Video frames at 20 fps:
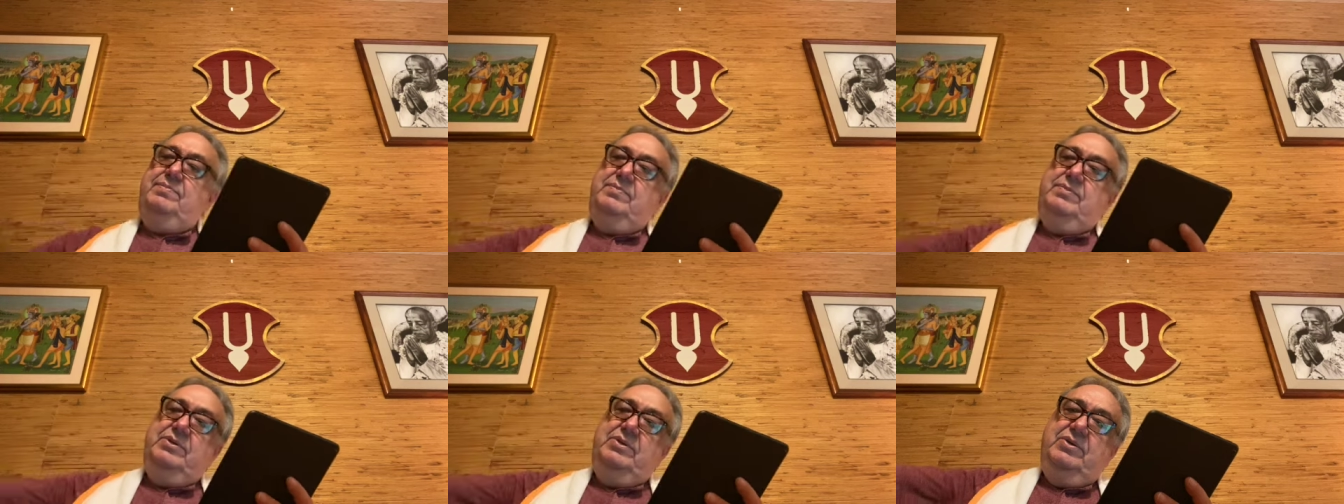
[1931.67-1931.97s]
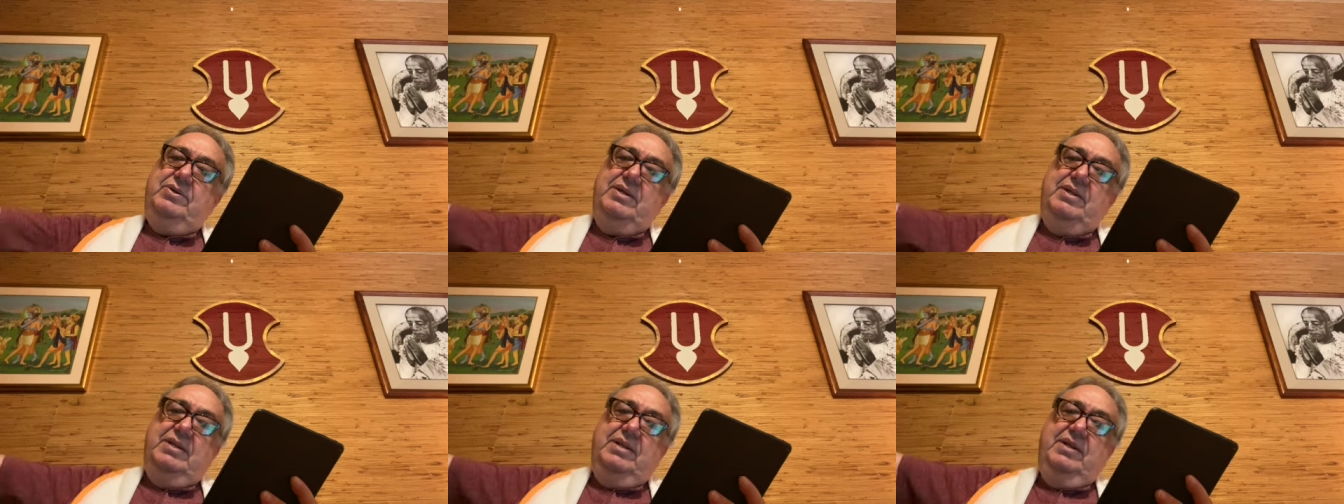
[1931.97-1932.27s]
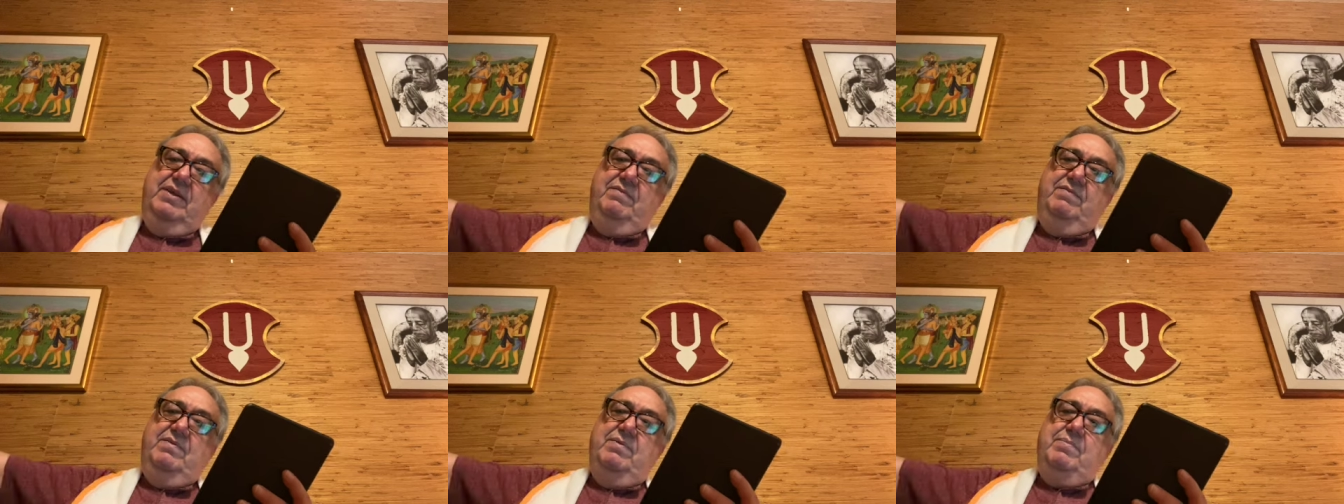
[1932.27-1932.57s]
You can
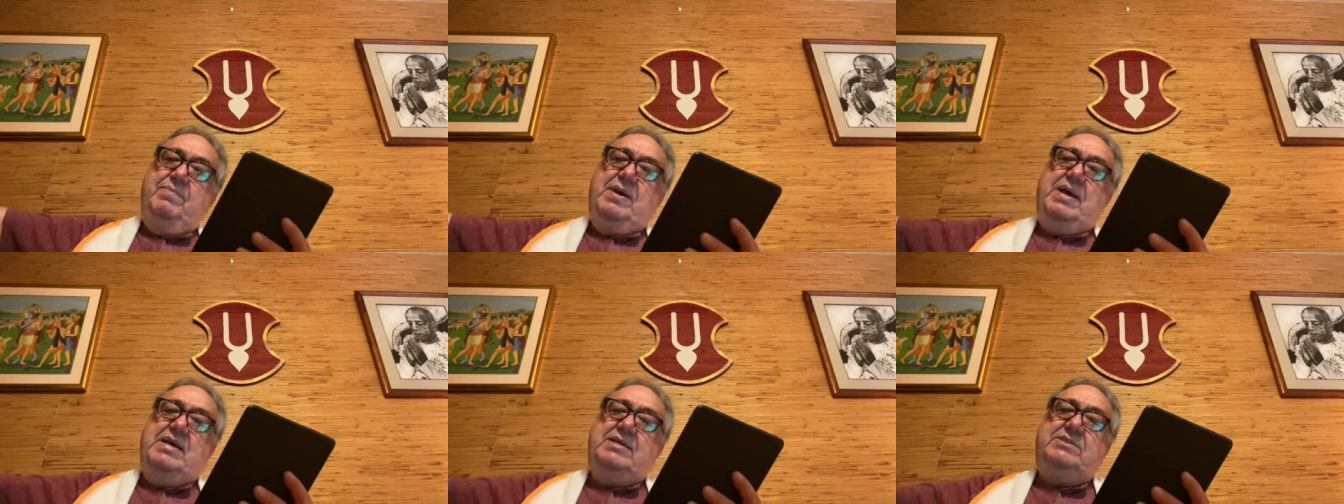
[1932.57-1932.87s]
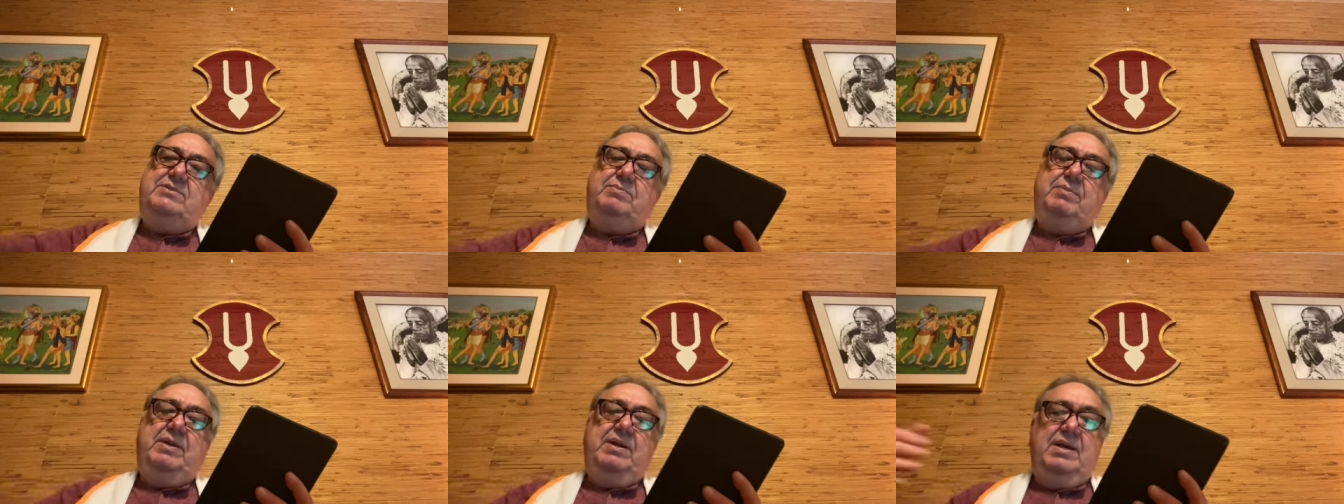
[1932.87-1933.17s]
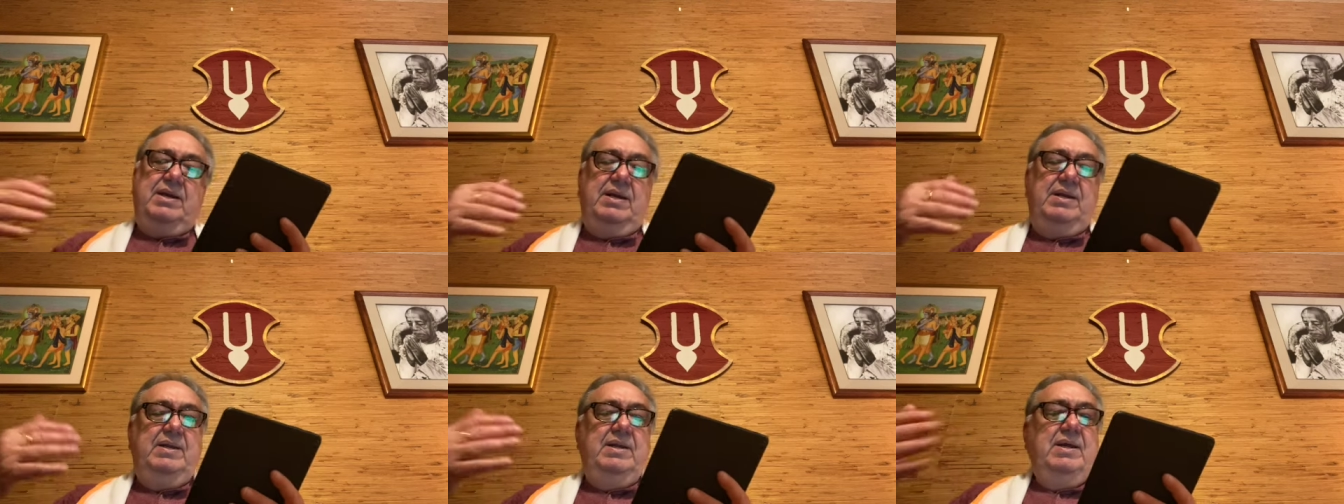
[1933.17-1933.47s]
leave the past
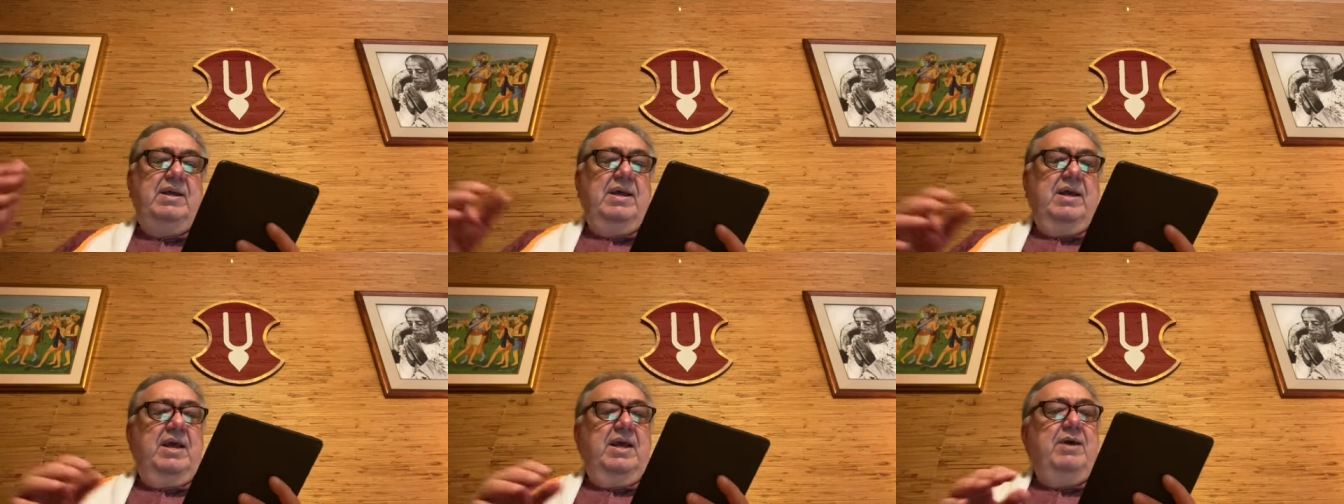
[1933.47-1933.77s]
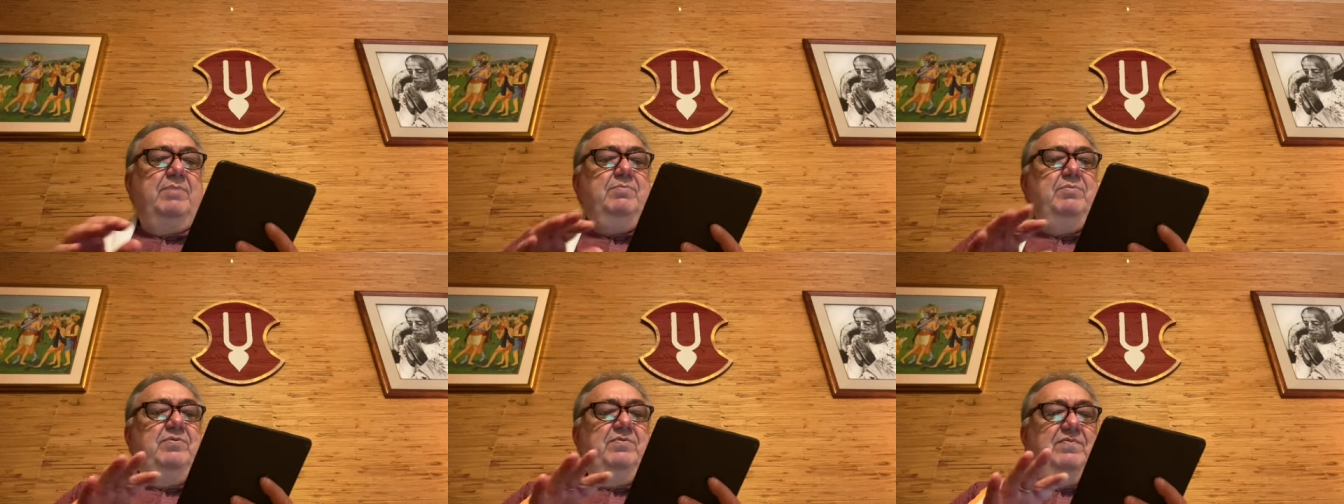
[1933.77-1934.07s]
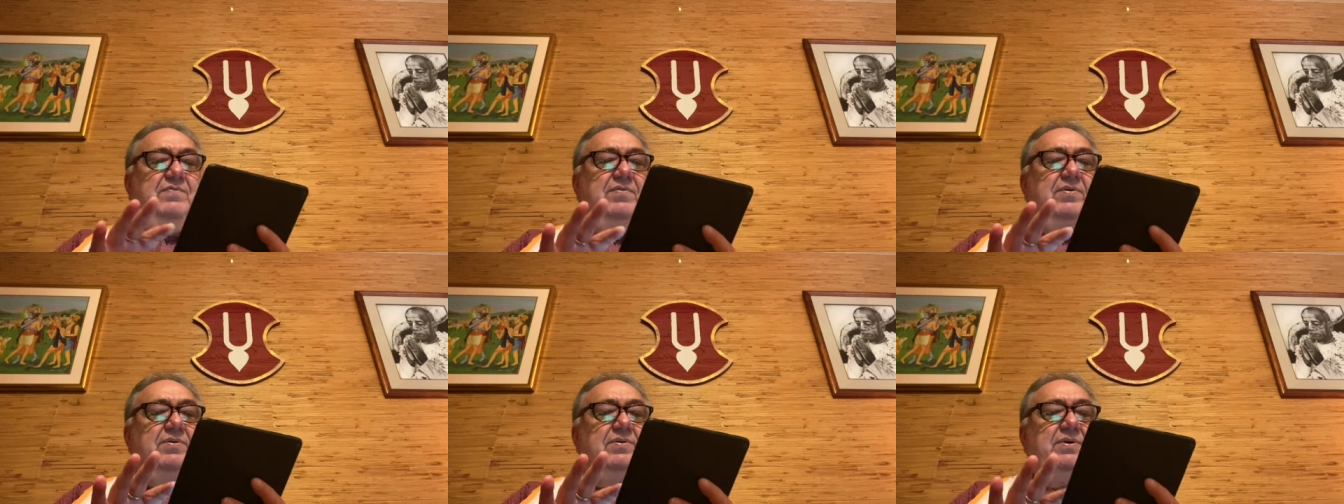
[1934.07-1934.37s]
behind and move
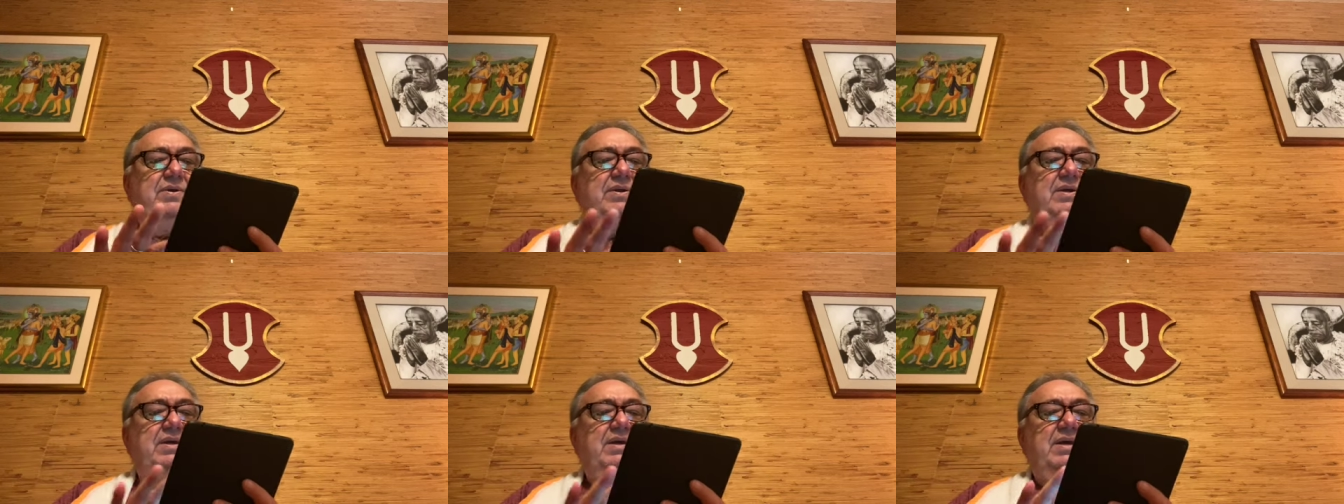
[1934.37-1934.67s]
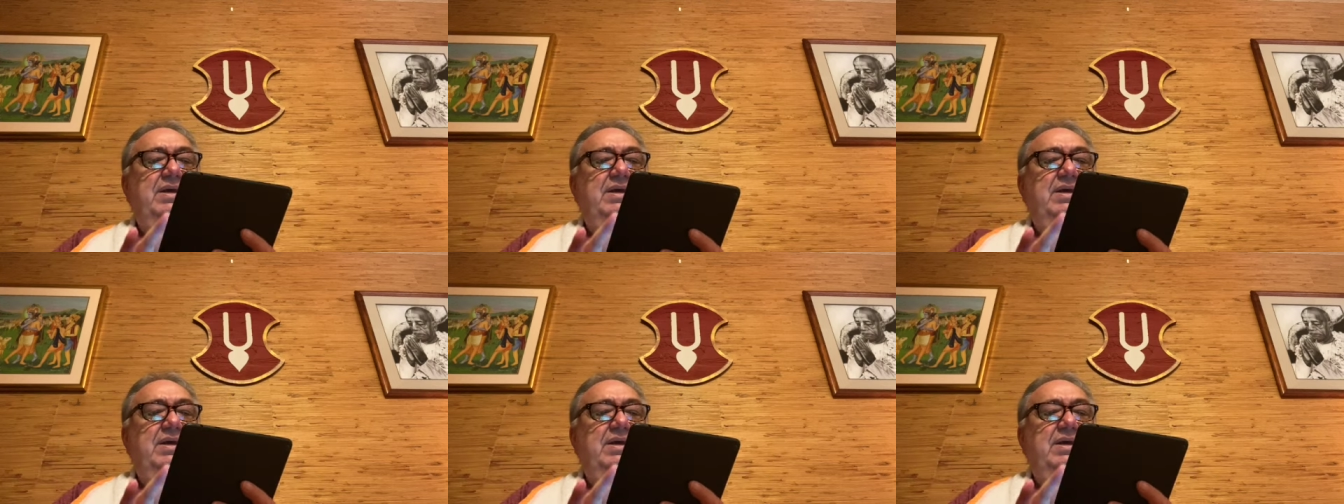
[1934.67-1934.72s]
forward.